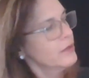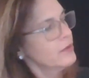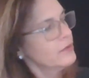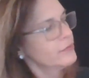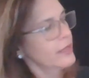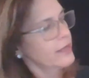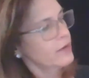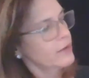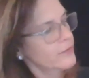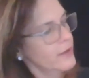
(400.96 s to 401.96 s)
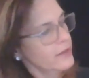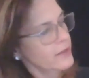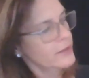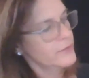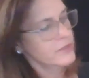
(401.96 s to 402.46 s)
flying all around
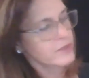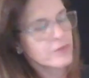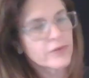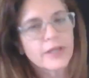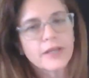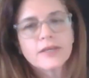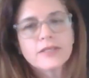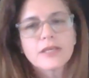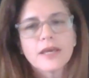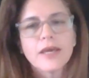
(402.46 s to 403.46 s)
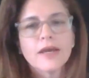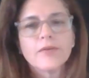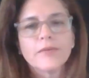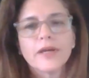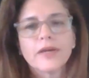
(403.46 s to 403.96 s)
like Mrs. Hoy does.
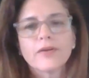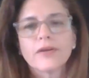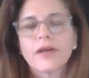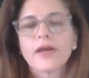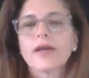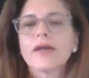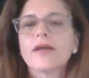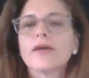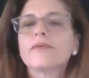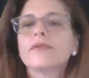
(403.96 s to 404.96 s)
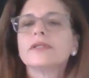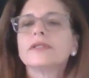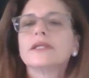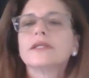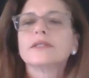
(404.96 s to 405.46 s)
But let's
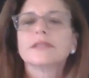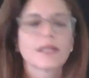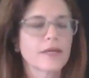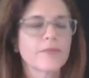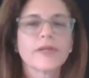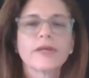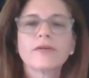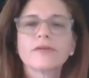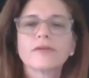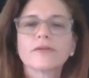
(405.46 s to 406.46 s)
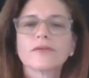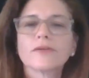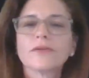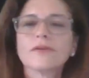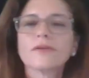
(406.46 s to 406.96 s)
see, is that coming
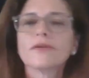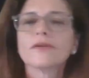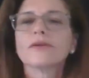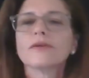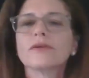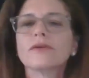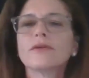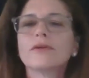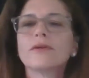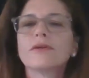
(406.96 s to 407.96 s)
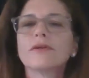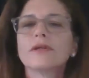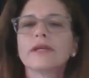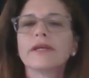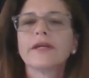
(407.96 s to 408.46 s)
out?
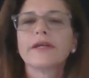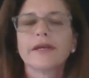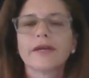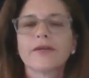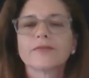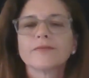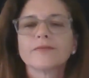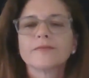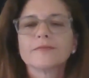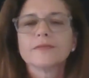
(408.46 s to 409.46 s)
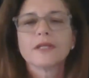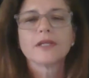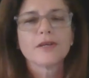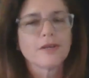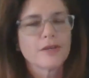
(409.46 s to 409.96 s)
There you go.
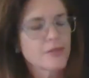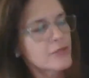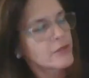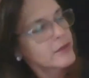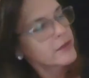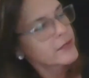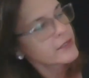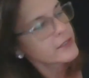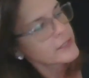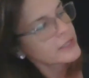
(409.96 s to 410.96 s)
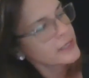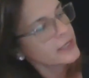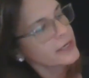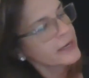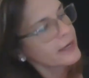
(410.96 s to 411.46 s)
So you're going to
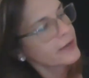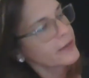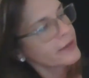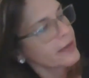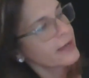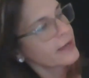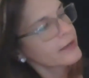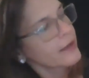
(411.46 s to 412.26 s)
see how that